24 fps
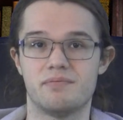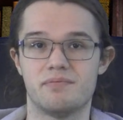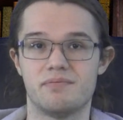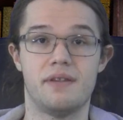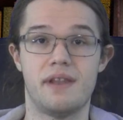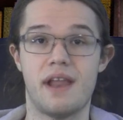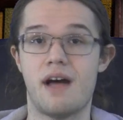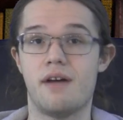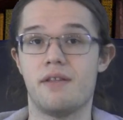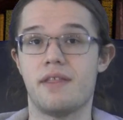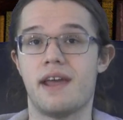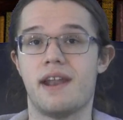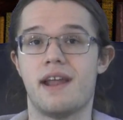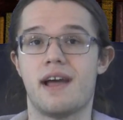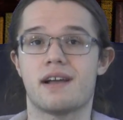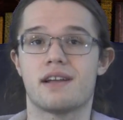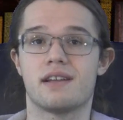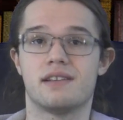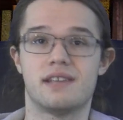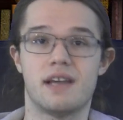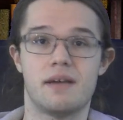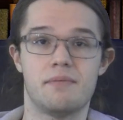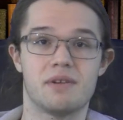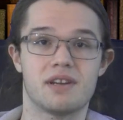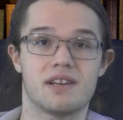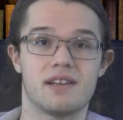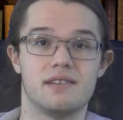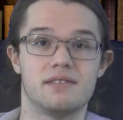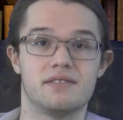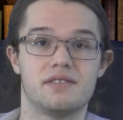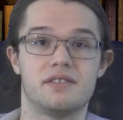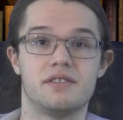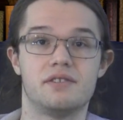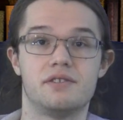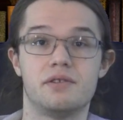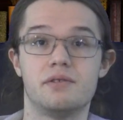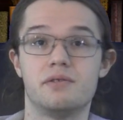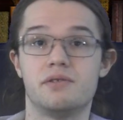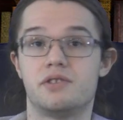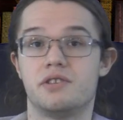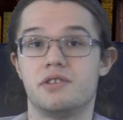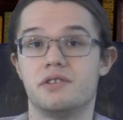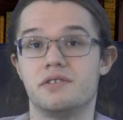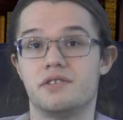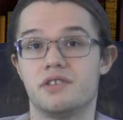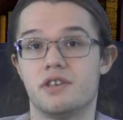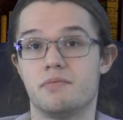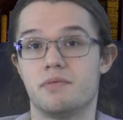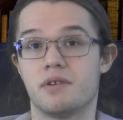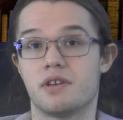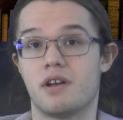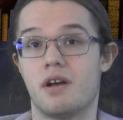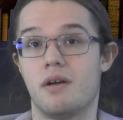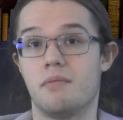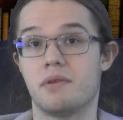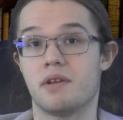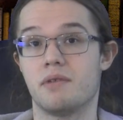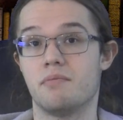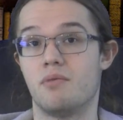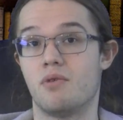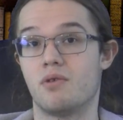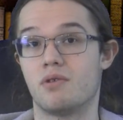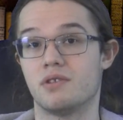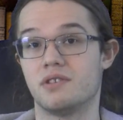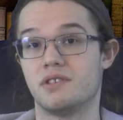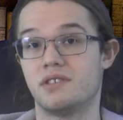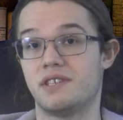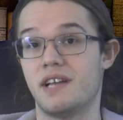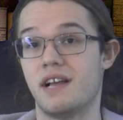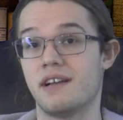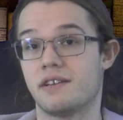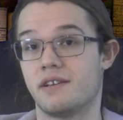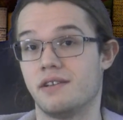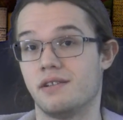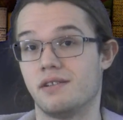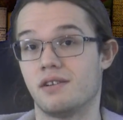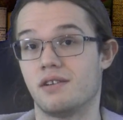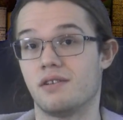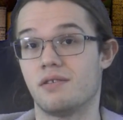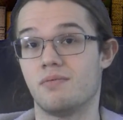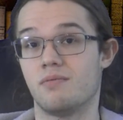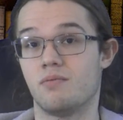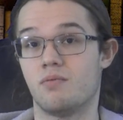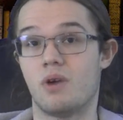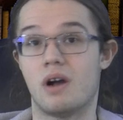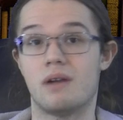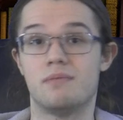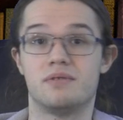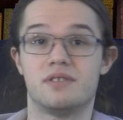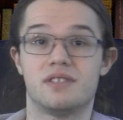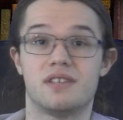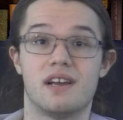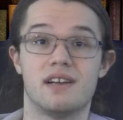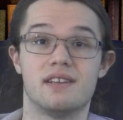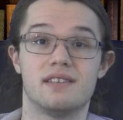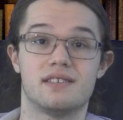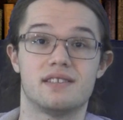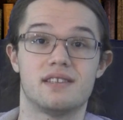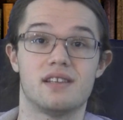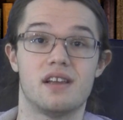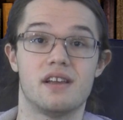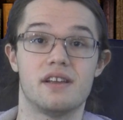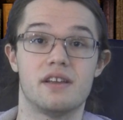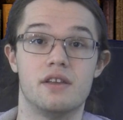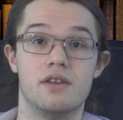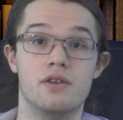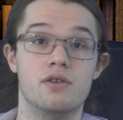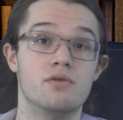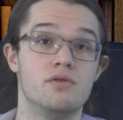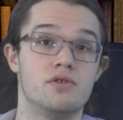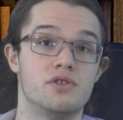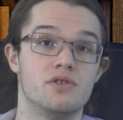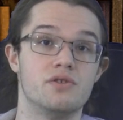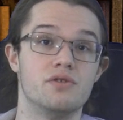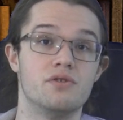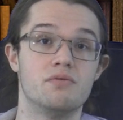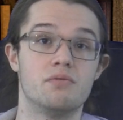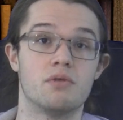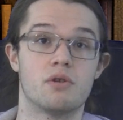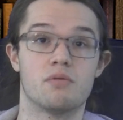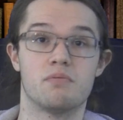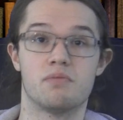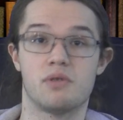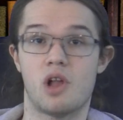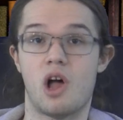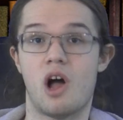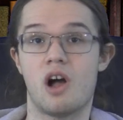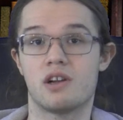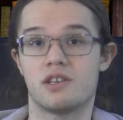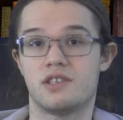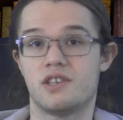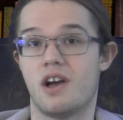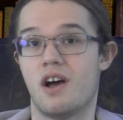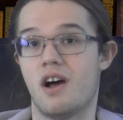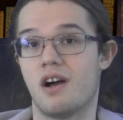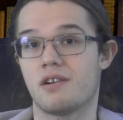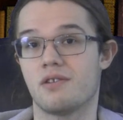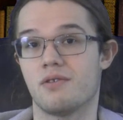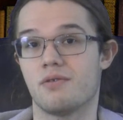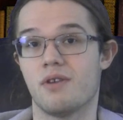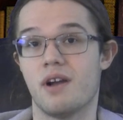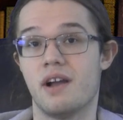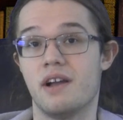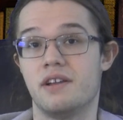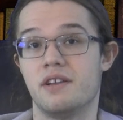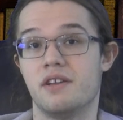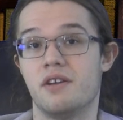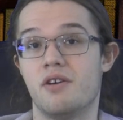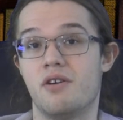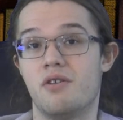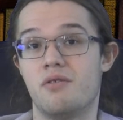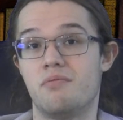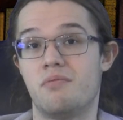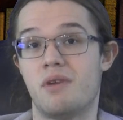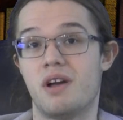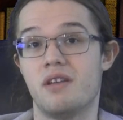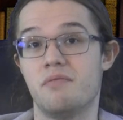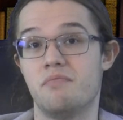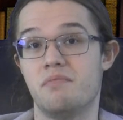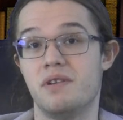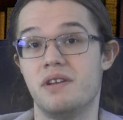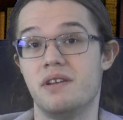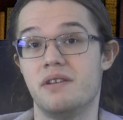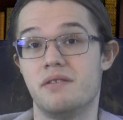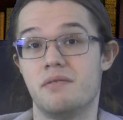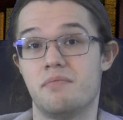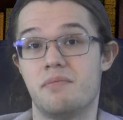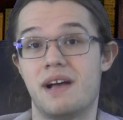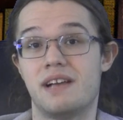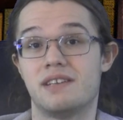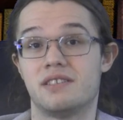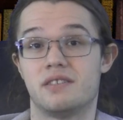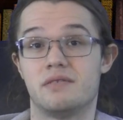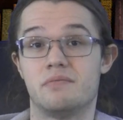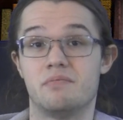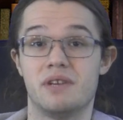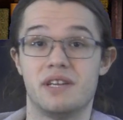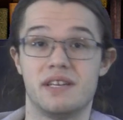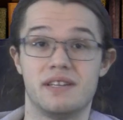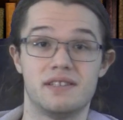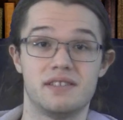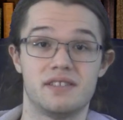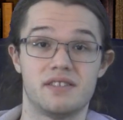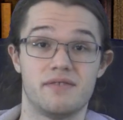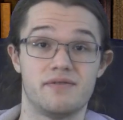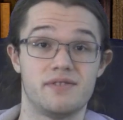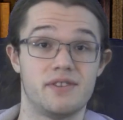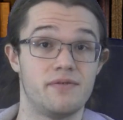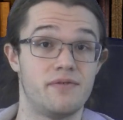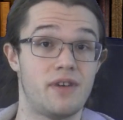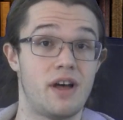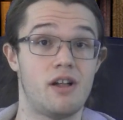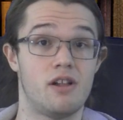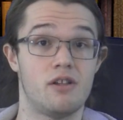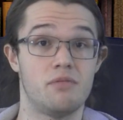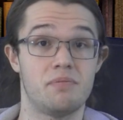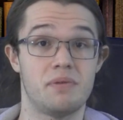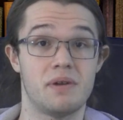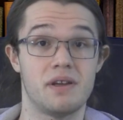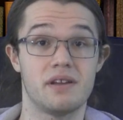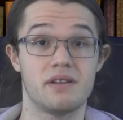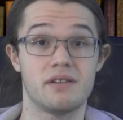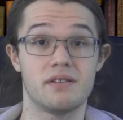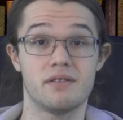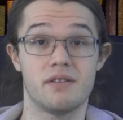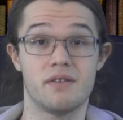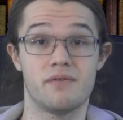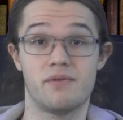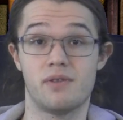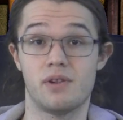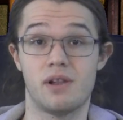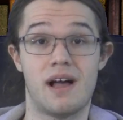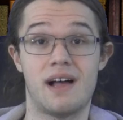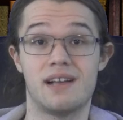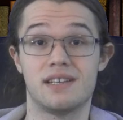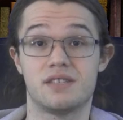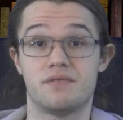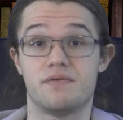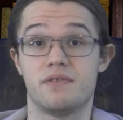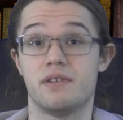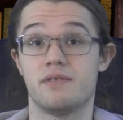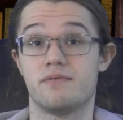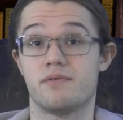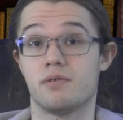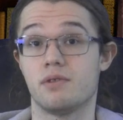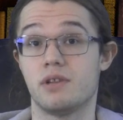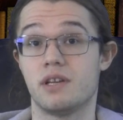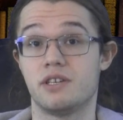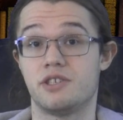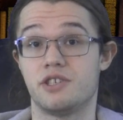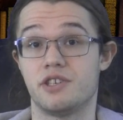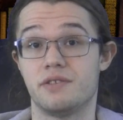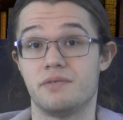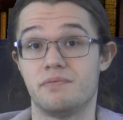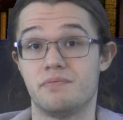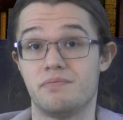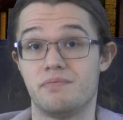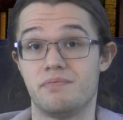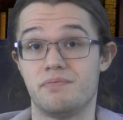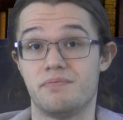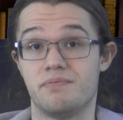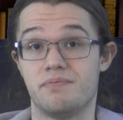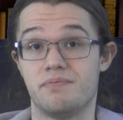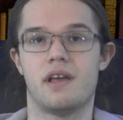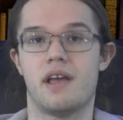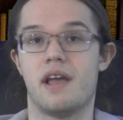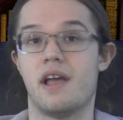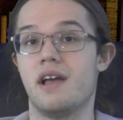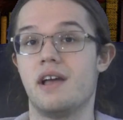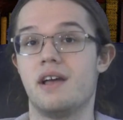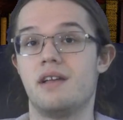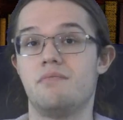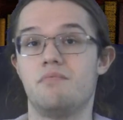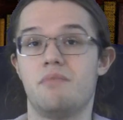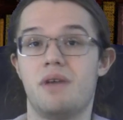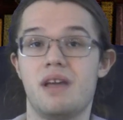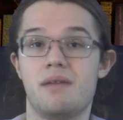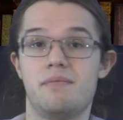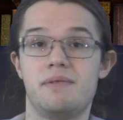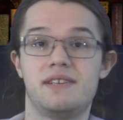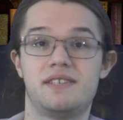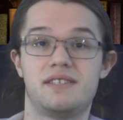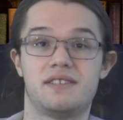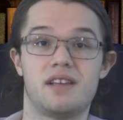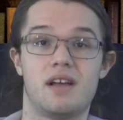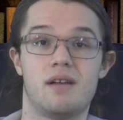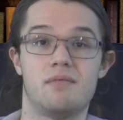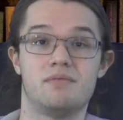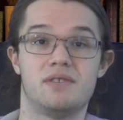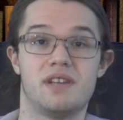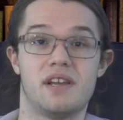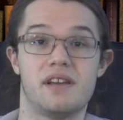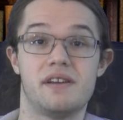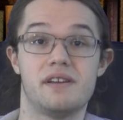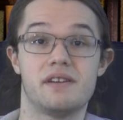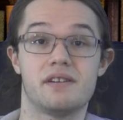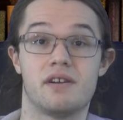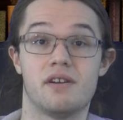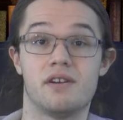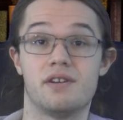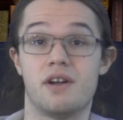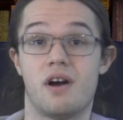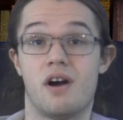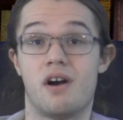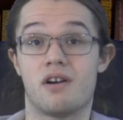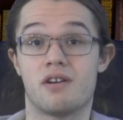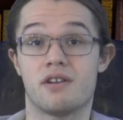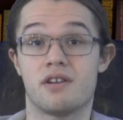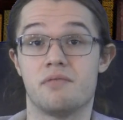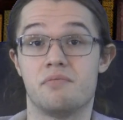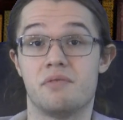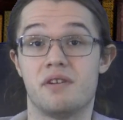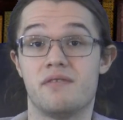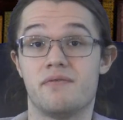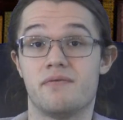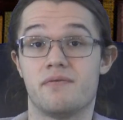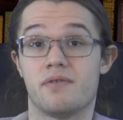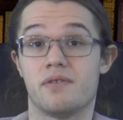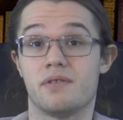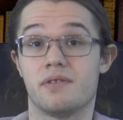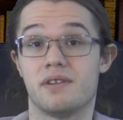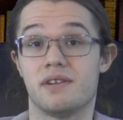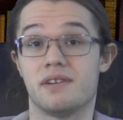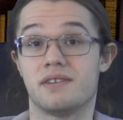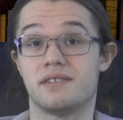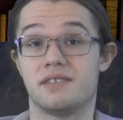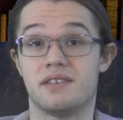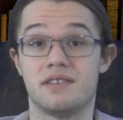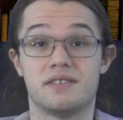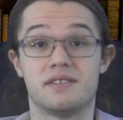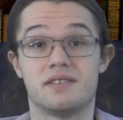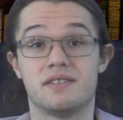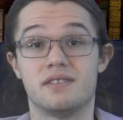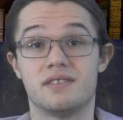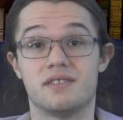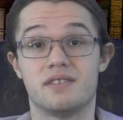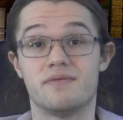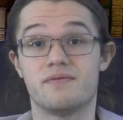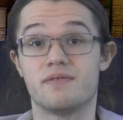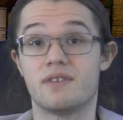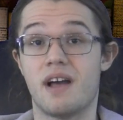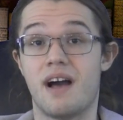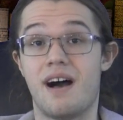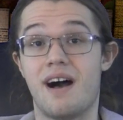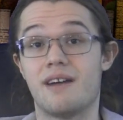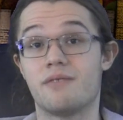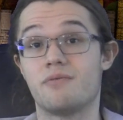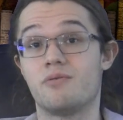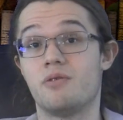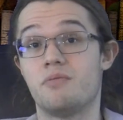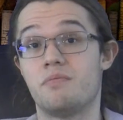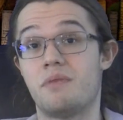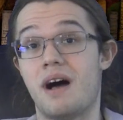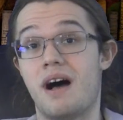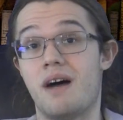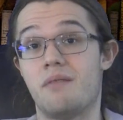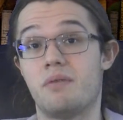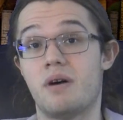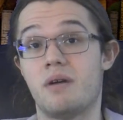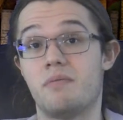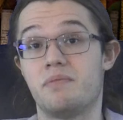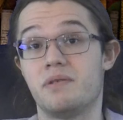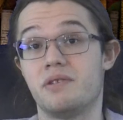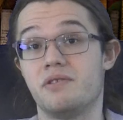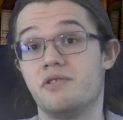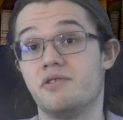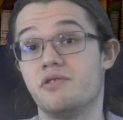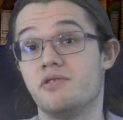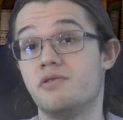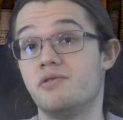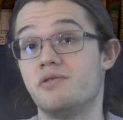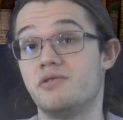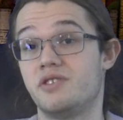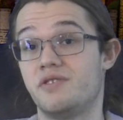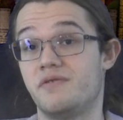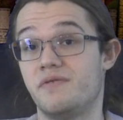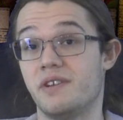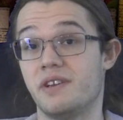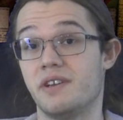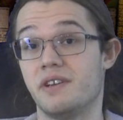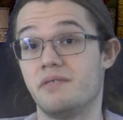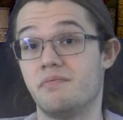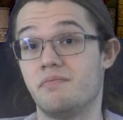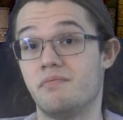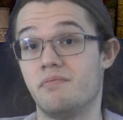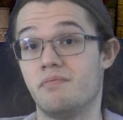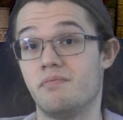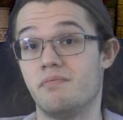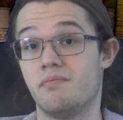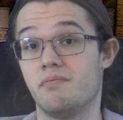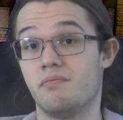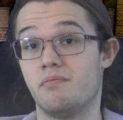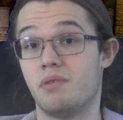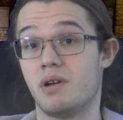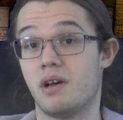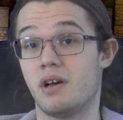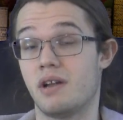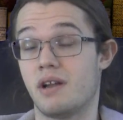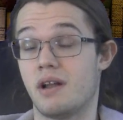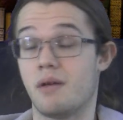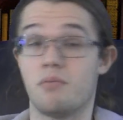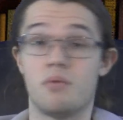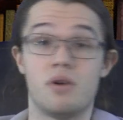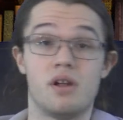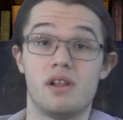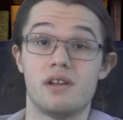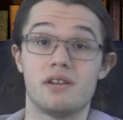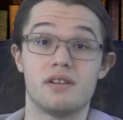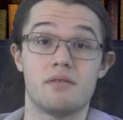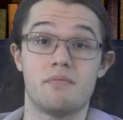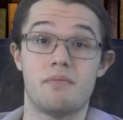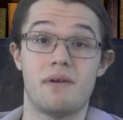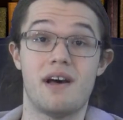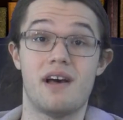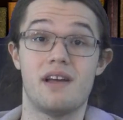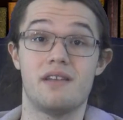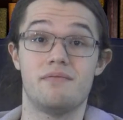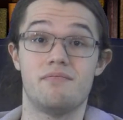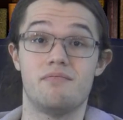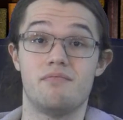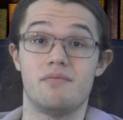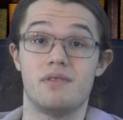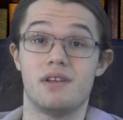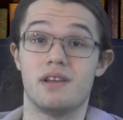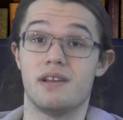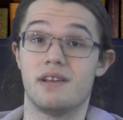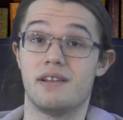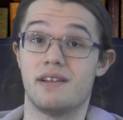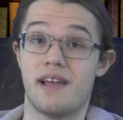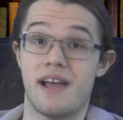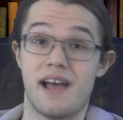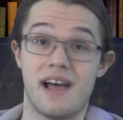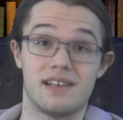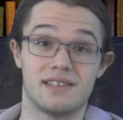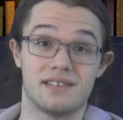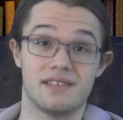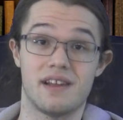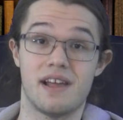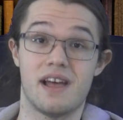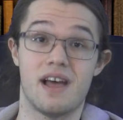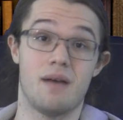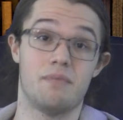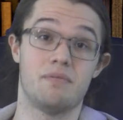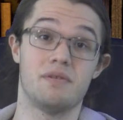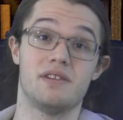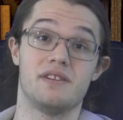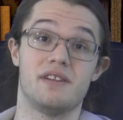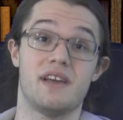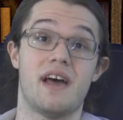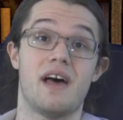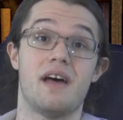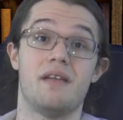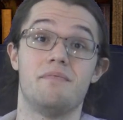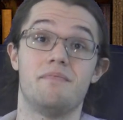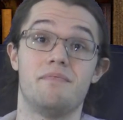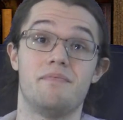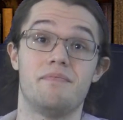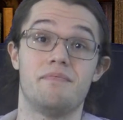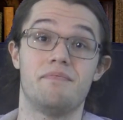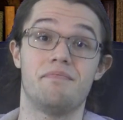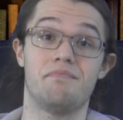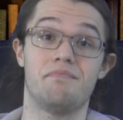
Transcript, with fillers: Now that academic institutions are becoming more secular, websites like YouTube or Blog Talk Radio might be the best means of developing the philosophy of religion. And maybe someday a good argument for the existence of God will pop up in your newsfeed, but I'm willing to bet it hasn't happened yet.